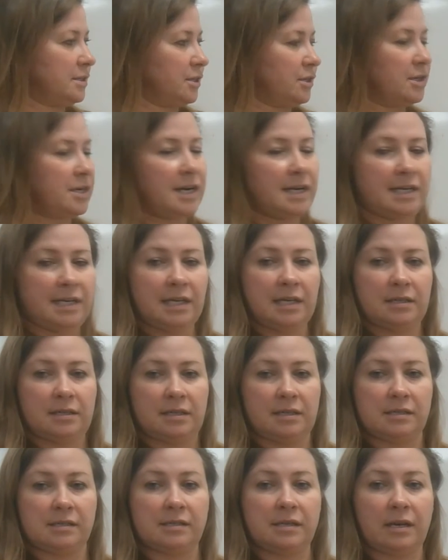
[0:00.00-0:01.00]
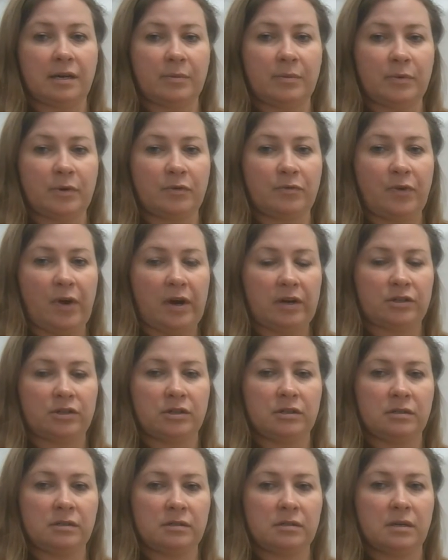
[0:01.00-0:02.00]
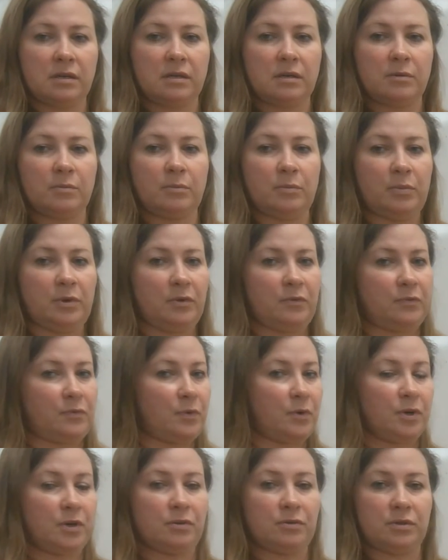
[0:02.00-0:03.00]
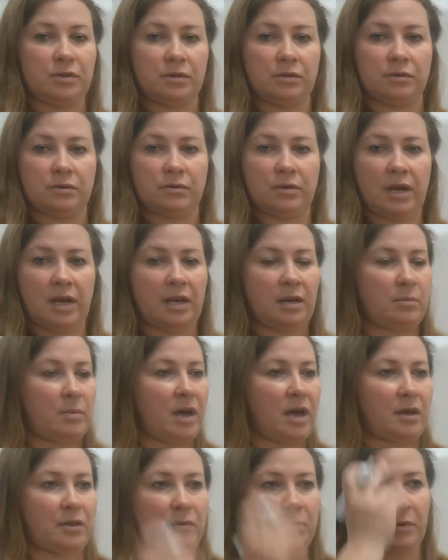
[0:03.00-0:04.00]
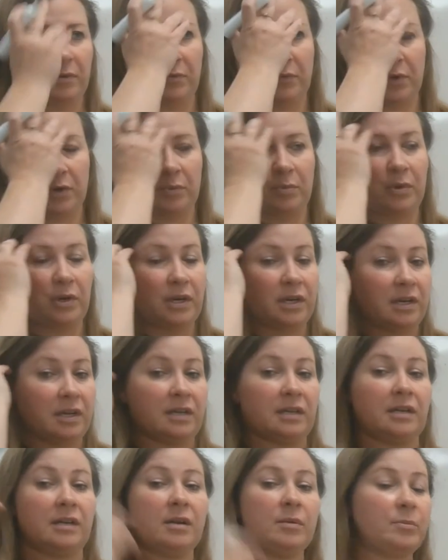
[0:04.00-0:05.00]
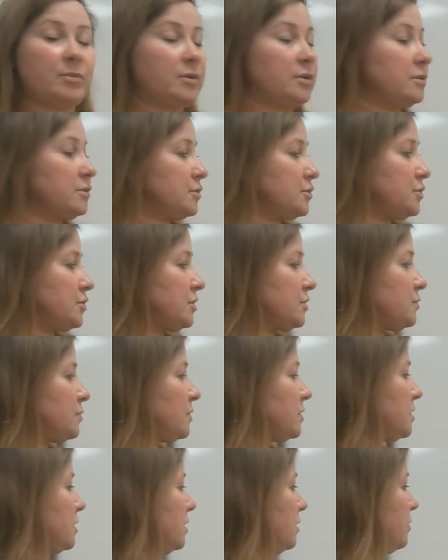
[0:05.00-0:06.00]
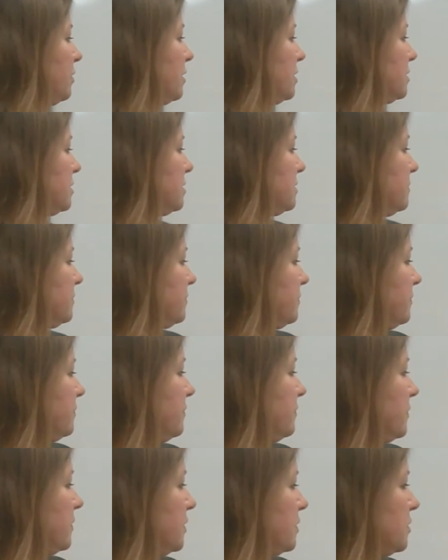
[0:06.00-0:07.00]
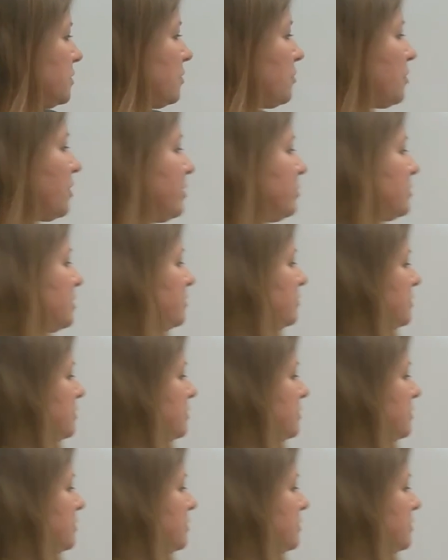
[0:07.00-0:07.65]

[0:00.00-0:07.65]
a good idea to set up your fractions before you do any math, before you put in any numbers, just with the units. So grams of